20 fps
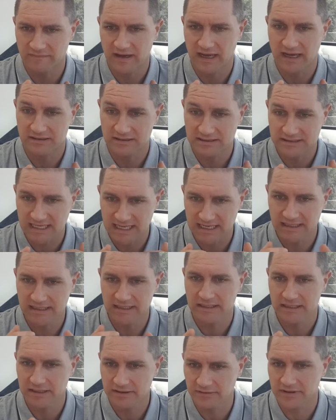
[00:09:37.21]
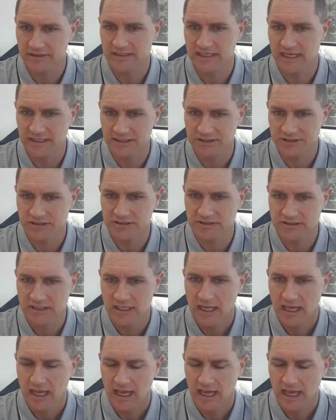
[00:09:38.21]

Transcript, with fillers: uh, tendon irritations.